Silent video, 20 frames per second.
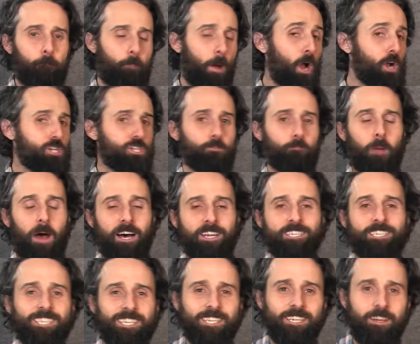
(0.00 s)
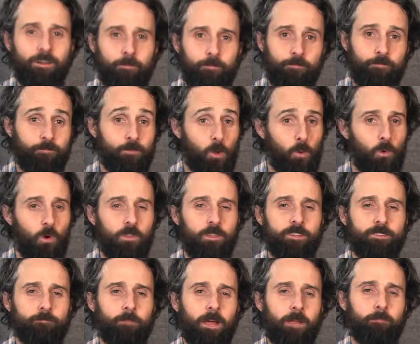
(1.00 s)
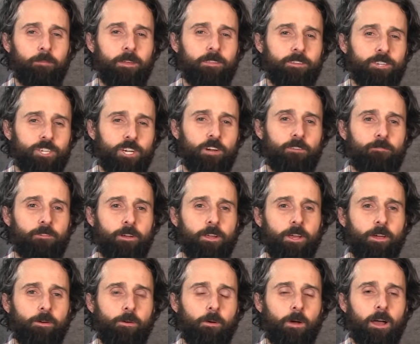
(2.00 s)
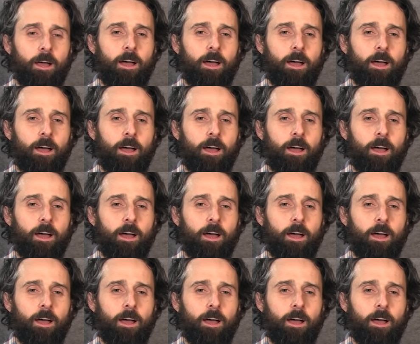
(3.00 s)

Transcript: pooch punts, well, this might be the show for you.